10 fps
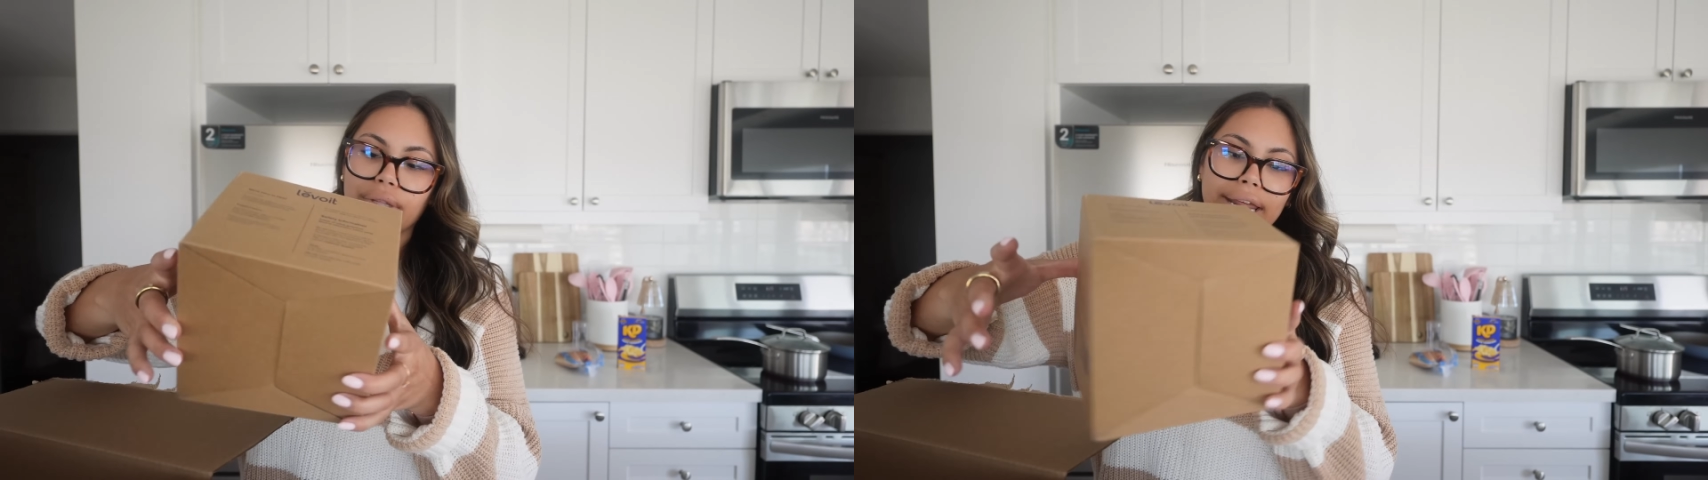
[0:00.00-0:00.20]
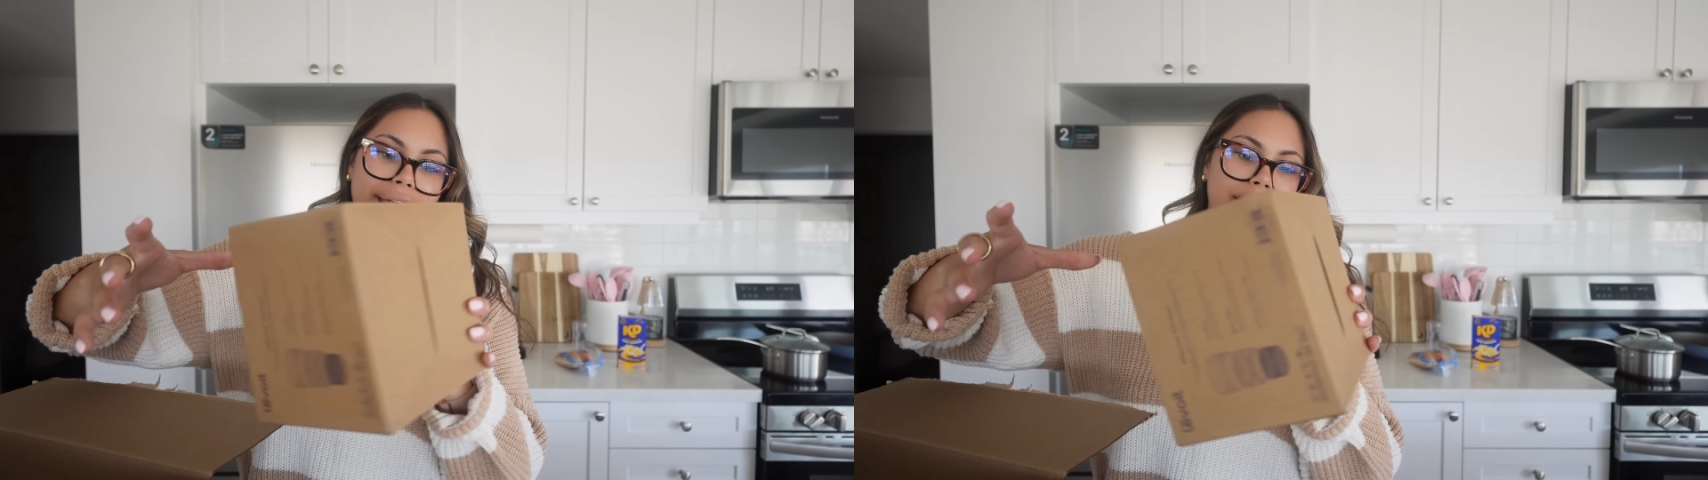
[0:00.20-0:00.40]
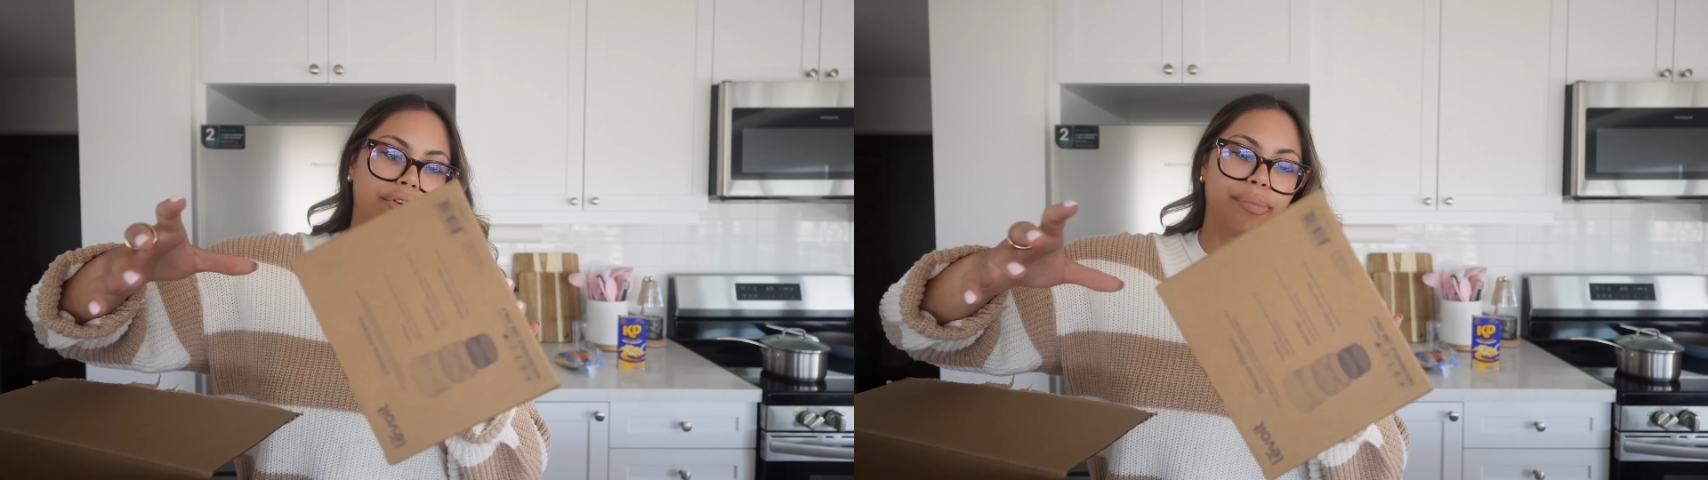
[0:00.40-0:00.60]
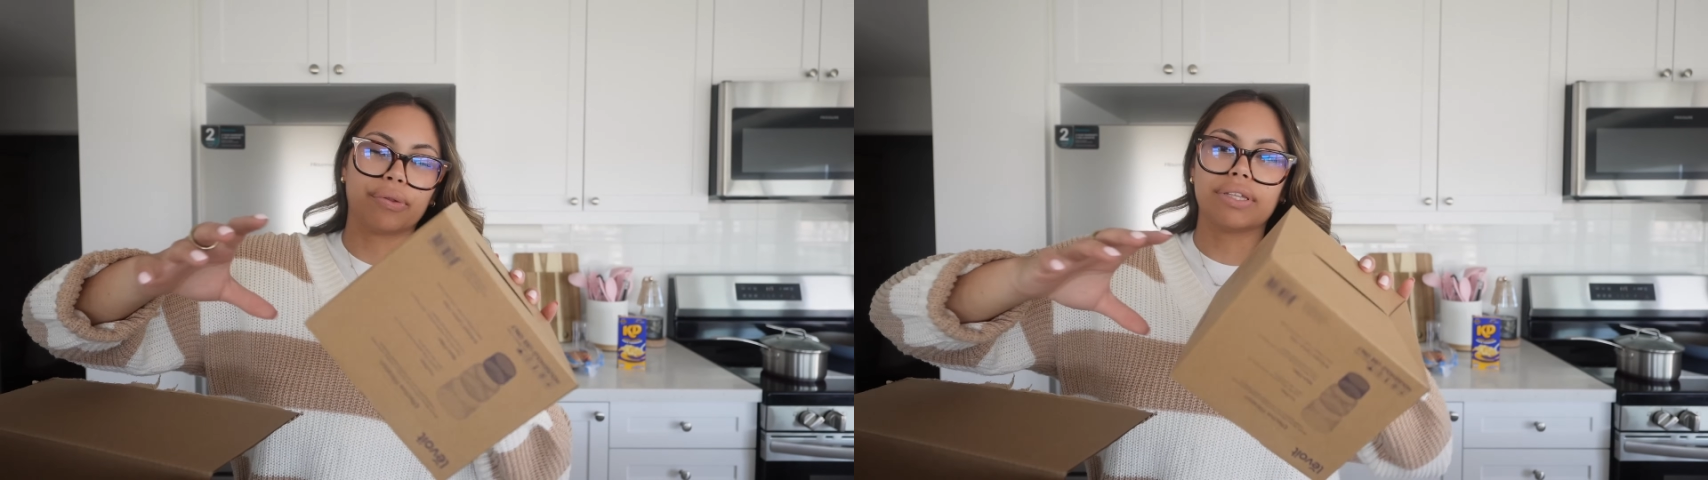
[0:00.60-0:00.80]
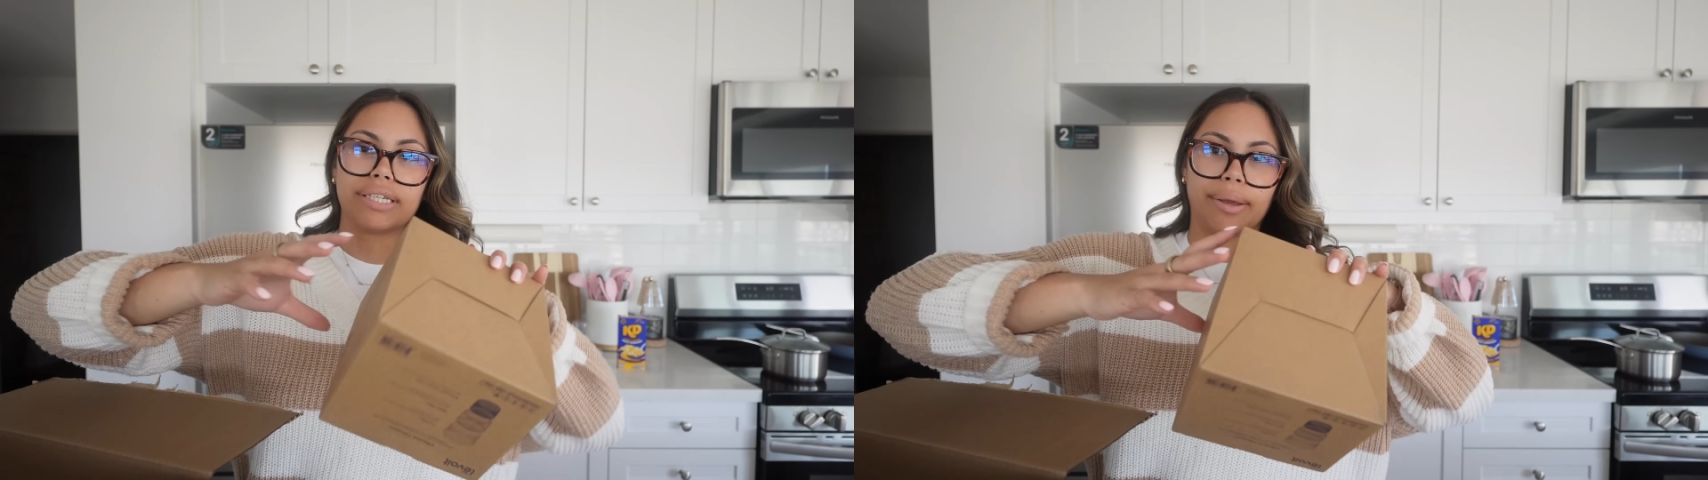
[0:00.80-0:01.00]
that I have are
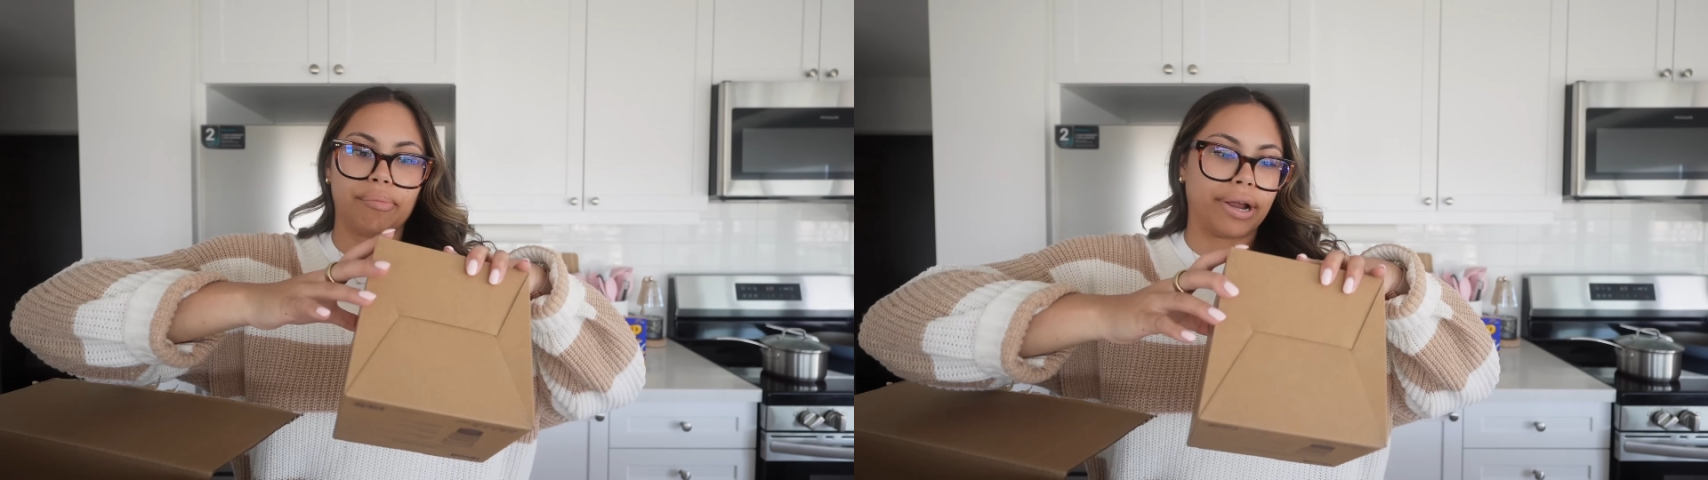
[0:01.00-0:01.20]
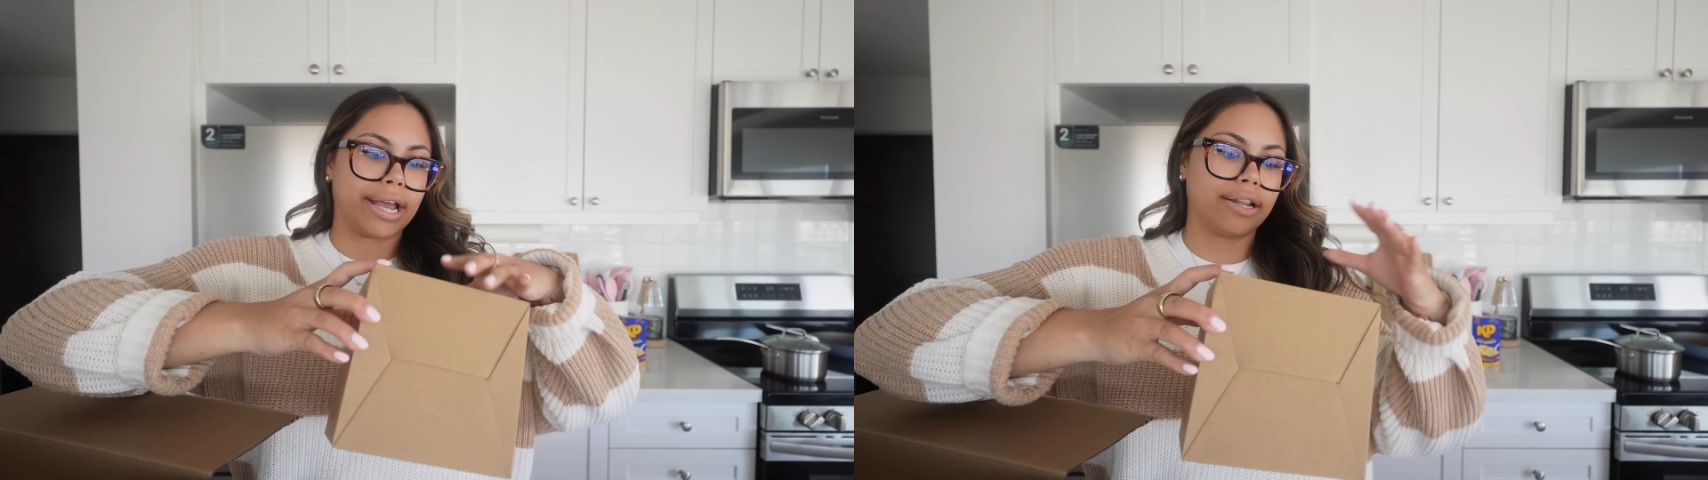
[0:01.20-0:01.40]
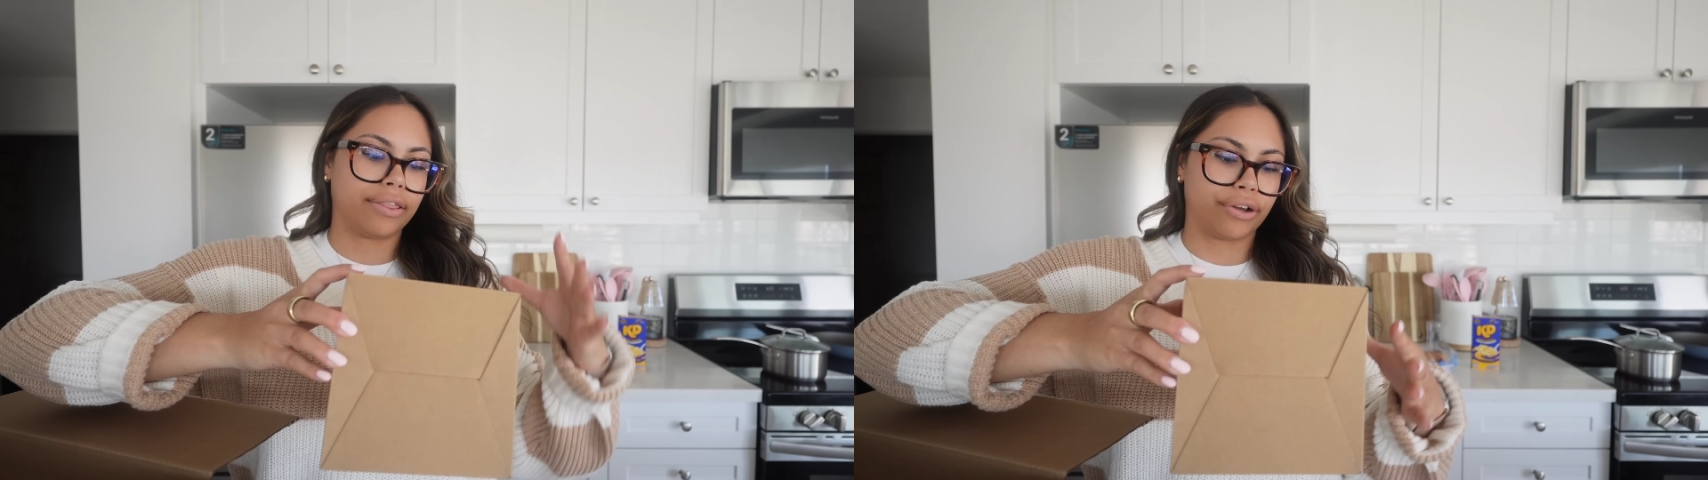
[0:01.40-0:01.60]
both the same brand.